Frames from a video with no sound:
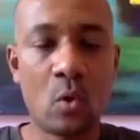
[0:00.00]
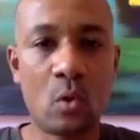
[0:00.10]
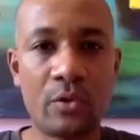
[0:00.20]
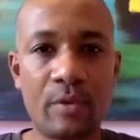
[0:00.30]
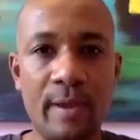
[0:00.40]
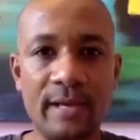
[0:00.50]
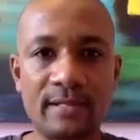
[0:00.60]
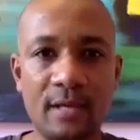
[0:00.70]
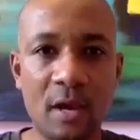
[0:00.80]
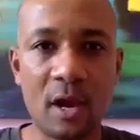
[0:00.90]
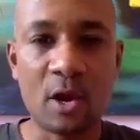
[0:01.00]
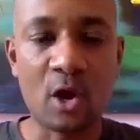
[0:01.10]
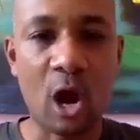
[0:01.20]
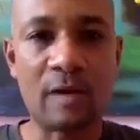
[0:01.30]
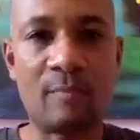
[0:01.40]
All the best.
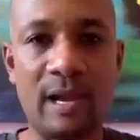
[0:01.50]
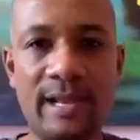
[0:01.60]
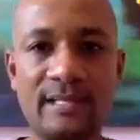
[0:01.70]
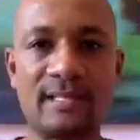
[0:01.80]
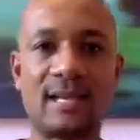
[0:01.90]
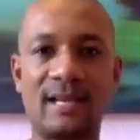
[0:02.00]
God bless.